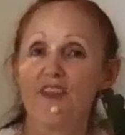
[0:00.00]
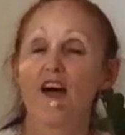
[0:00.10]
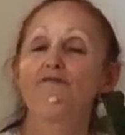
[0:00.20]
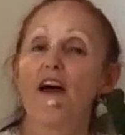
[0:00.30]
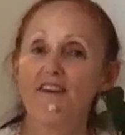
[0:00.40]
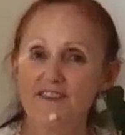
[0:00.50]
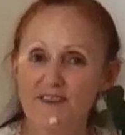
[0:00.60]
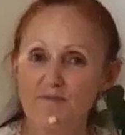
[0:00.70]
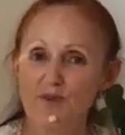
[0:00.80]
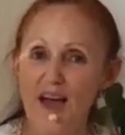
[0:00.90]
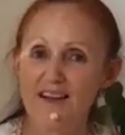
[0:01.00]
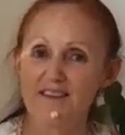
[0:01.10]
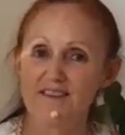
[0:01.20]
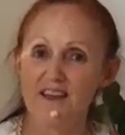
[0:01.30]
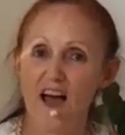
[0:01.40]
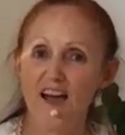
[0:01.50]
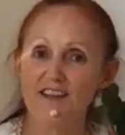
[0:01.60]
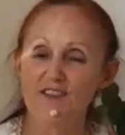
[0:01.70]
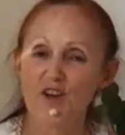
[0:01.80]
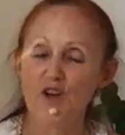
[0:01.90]
A very simple
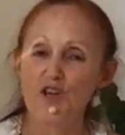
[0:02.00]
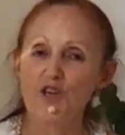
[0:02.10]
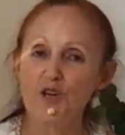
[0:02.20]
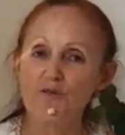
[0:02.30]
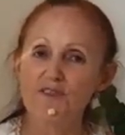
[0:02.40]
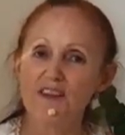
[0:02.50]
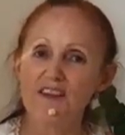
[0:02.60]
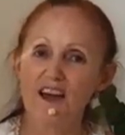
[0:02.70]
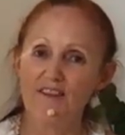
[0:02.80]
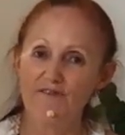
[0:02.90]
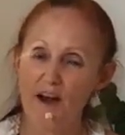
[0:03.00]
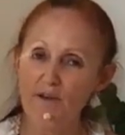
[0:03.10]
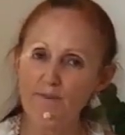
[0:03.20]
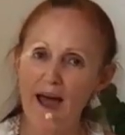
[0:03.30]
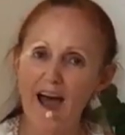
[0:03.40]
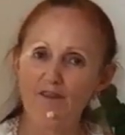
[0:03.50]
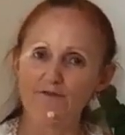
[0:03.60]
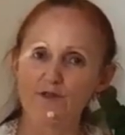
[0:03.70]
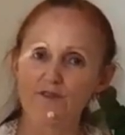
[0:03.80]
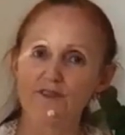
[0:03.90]
exercise using a very
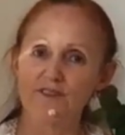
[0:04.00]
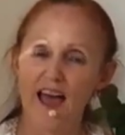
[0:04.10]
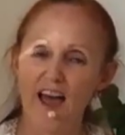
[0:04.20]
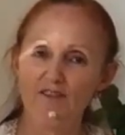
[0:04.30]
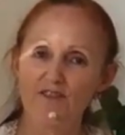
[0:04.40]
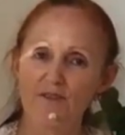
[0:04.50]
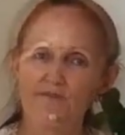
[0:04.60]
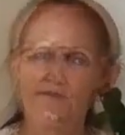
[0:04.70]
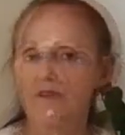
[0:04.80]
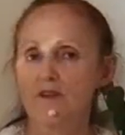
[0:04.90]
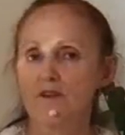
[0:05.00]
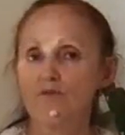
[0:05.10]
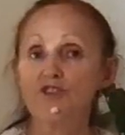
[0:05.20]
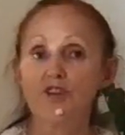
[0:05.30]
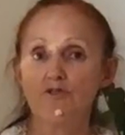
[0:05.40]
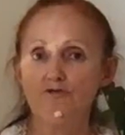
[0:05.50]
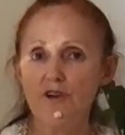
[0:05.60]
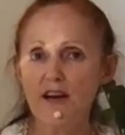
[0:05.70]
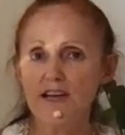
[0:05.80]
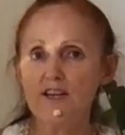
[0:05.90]
powerful sound, which can
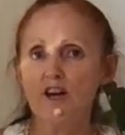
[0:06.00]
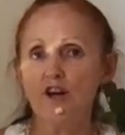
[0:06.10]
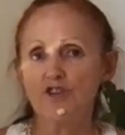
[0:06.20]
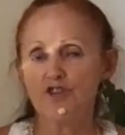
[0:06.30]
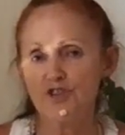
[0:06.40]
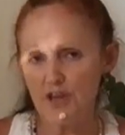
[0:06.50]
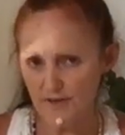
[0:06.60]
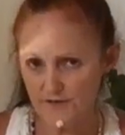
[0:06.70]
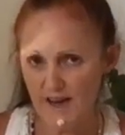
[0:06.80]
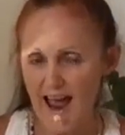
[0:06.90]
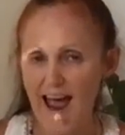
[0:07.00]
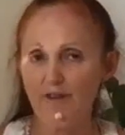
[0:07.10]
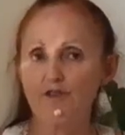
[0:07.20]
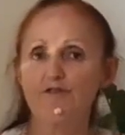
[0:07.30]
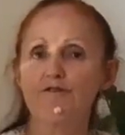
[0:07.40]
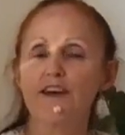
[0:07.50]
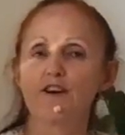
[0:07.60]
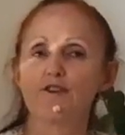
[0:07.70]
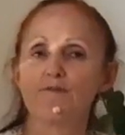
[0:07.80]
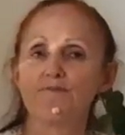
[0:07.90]
really shift how you
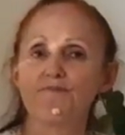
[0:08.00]
feel.